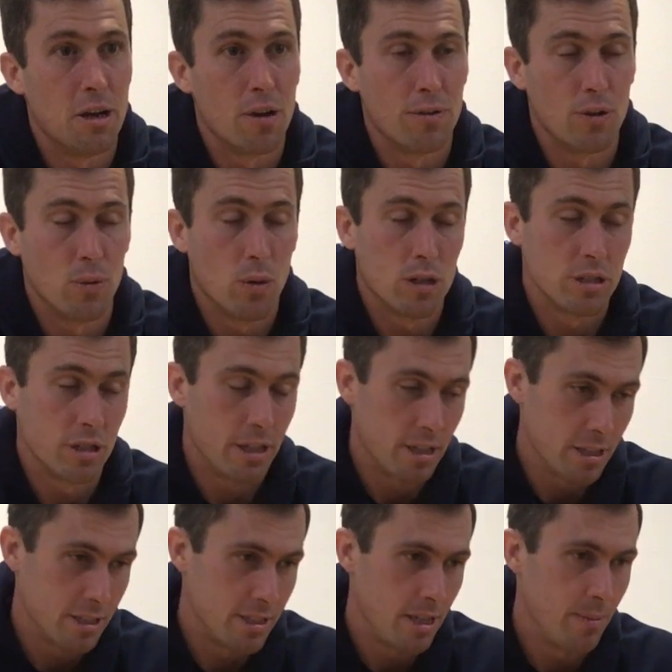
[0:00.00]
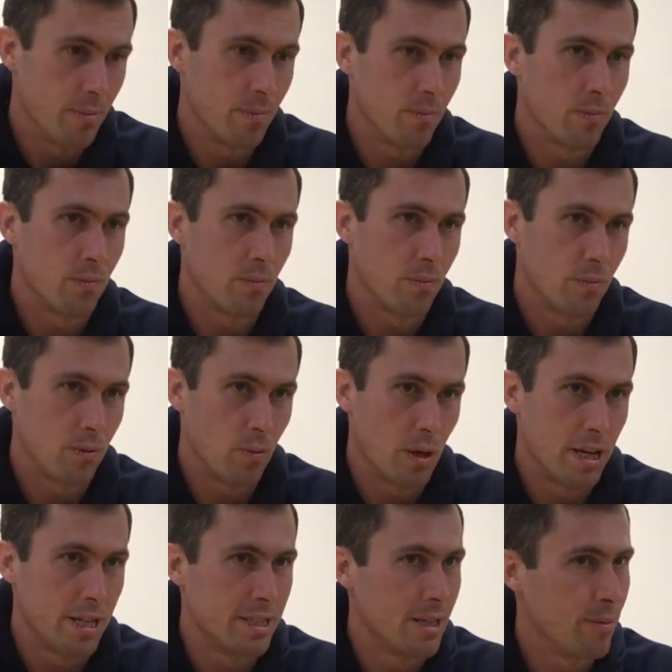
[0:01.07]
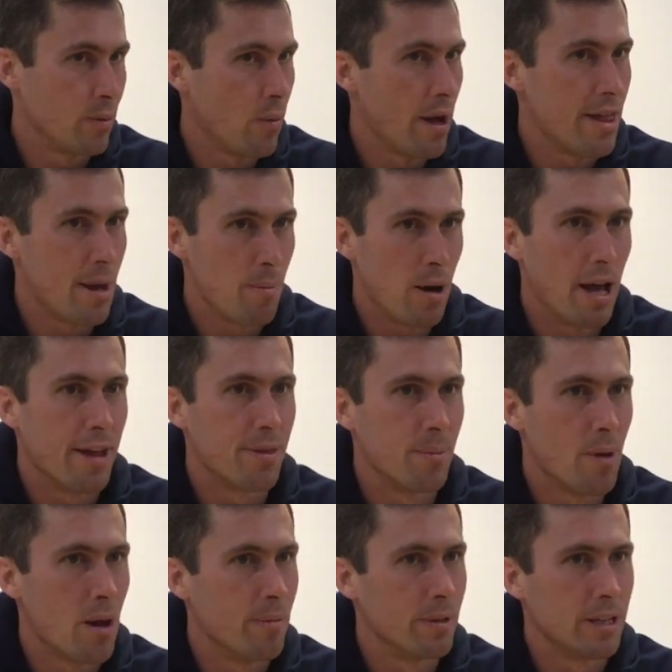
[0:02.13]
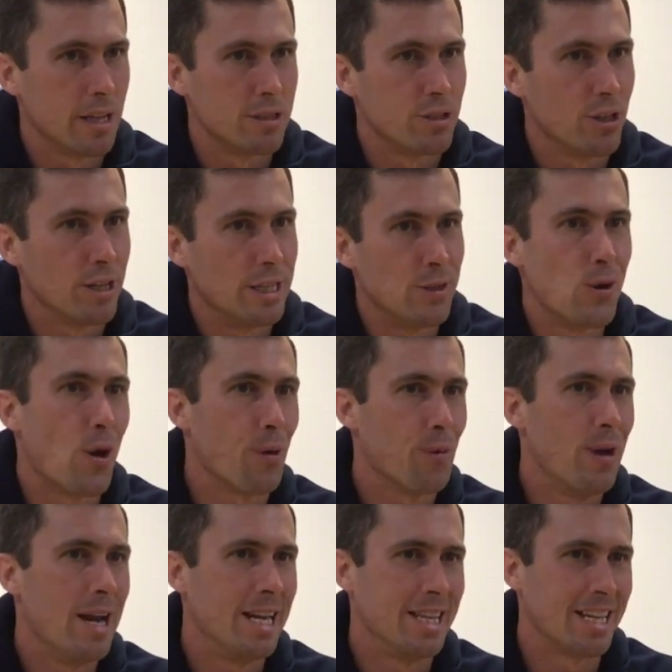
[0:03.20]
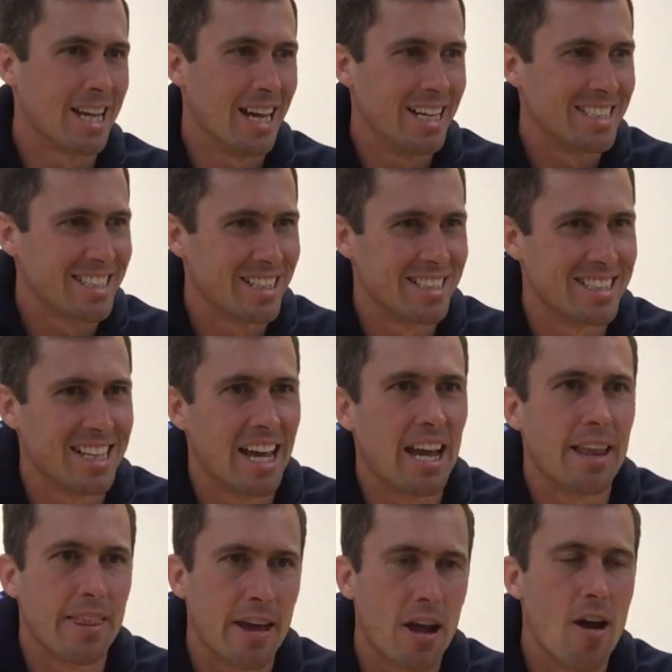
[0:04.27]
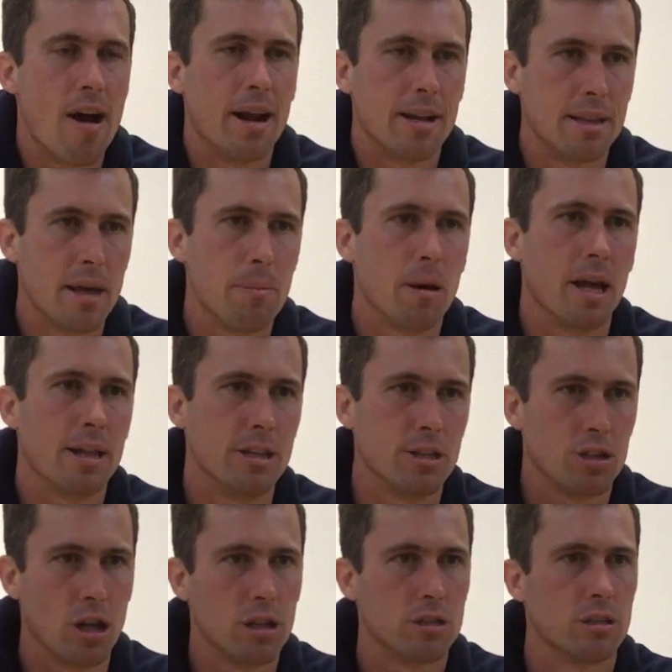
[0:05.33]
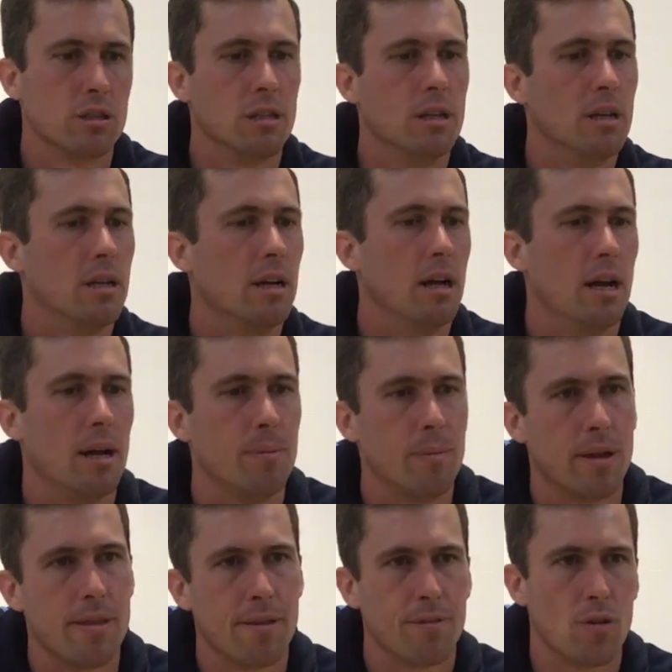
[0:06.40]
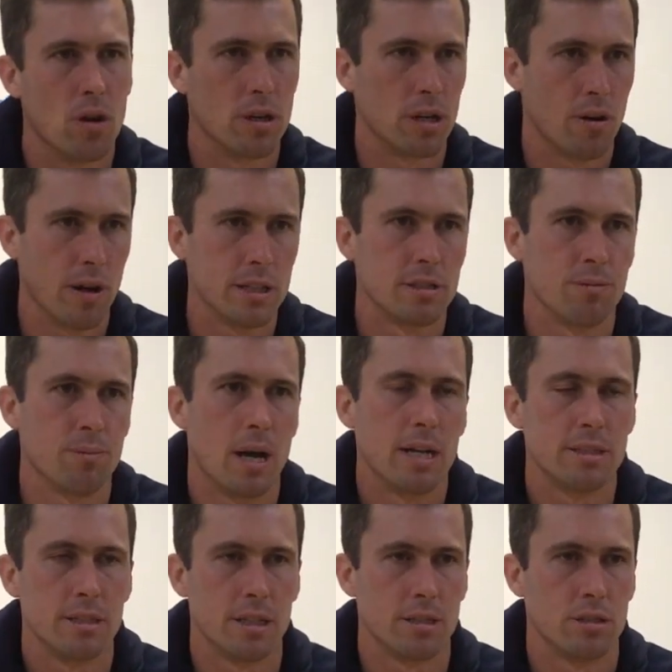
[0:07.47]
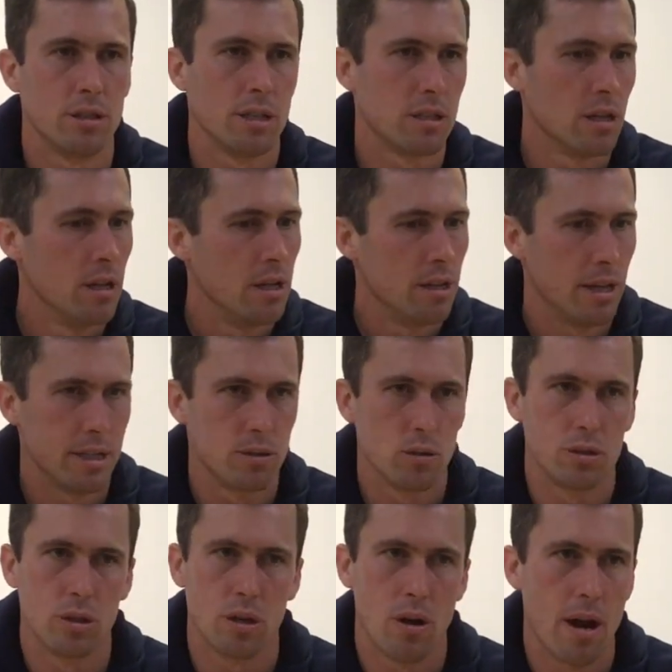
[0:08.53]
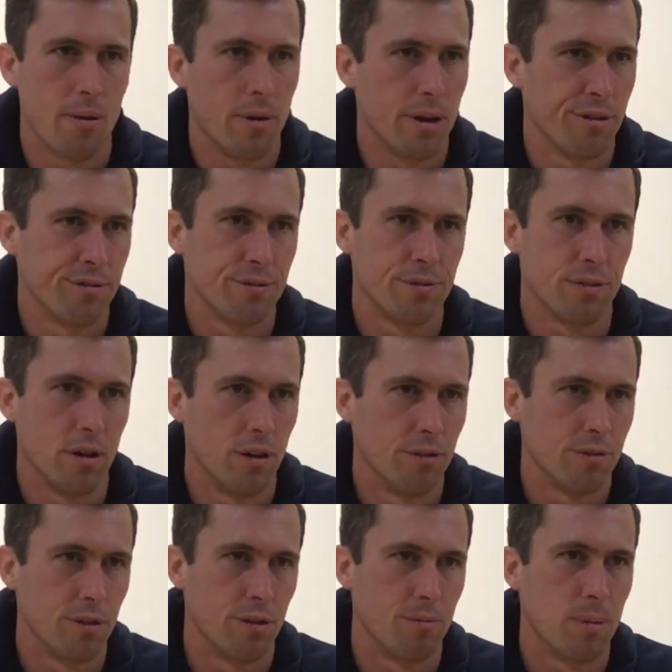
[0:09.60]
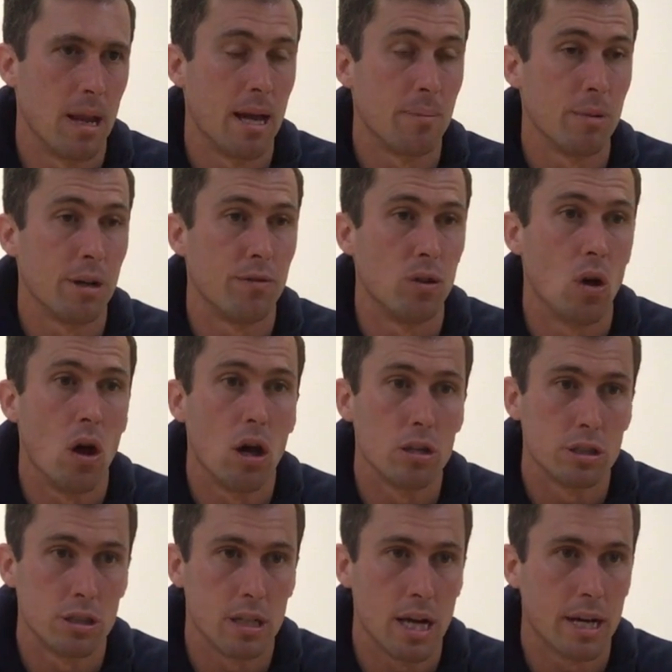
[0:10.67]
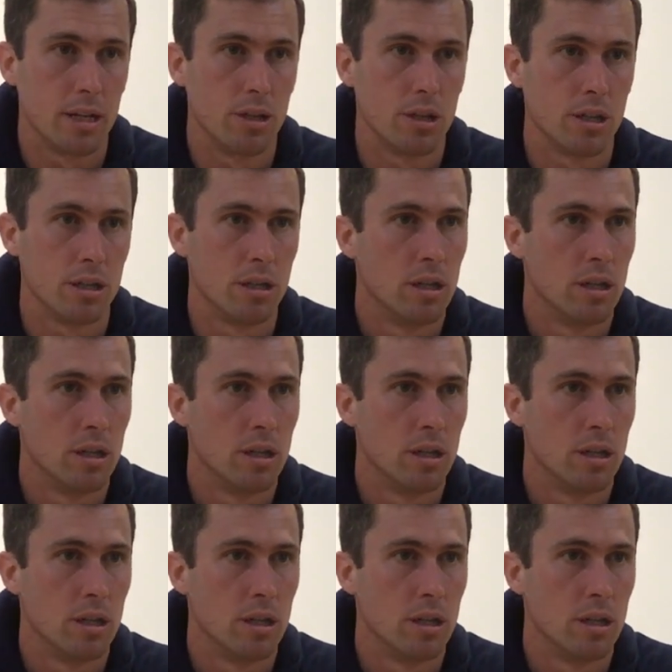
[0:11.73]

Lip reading: know if you watch the England team, one day team, the way they play at the moment, that's certainly not really the case, because they go out and they play their shots, and they've got an aggressive mindset to it. That's also a great way of playing. But if you are stuck and